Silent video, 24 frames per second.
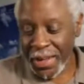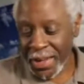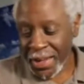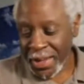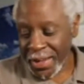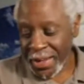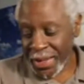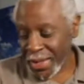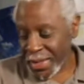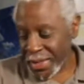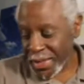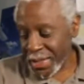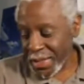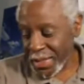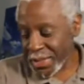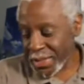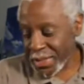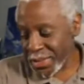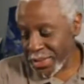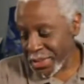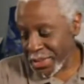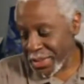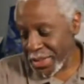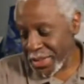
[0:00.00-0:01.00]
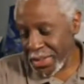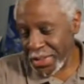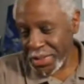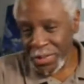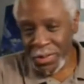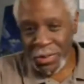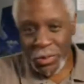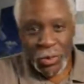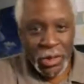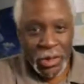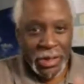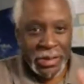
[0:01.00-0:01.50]
and get
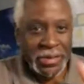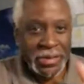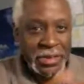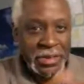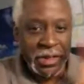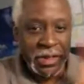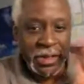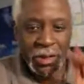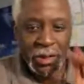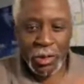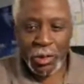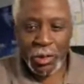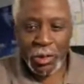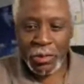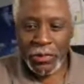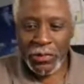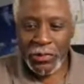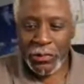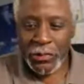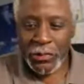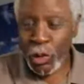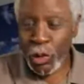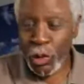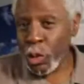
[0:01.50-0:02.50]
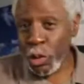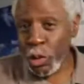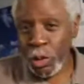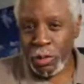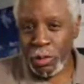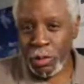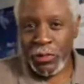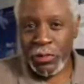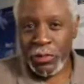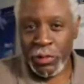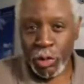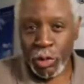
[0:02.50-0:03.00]
what the old
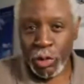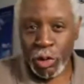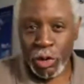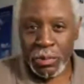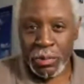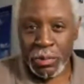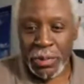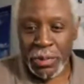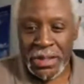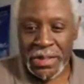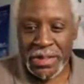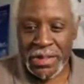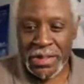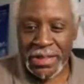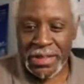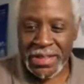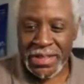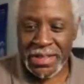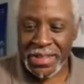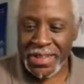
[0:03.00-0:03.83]
404 message